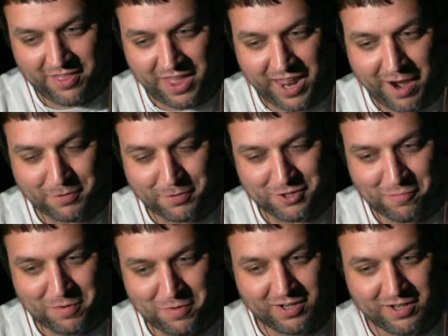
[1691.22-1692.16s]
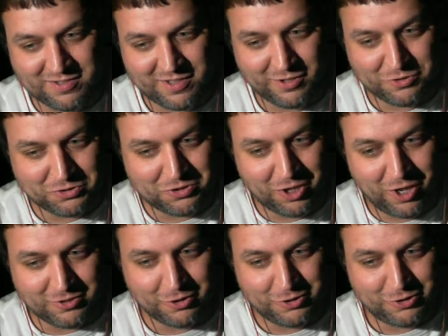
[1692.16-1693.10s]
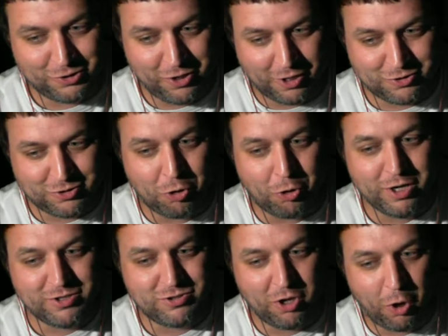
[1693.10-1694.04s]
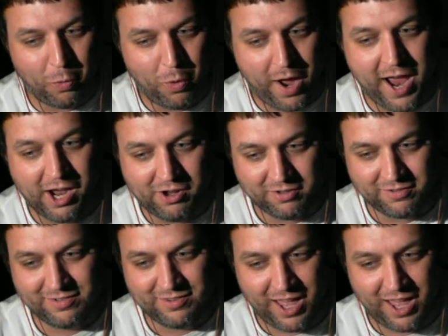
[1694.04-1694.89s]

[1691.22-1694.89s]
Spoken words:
out that episode, because it is a story so wild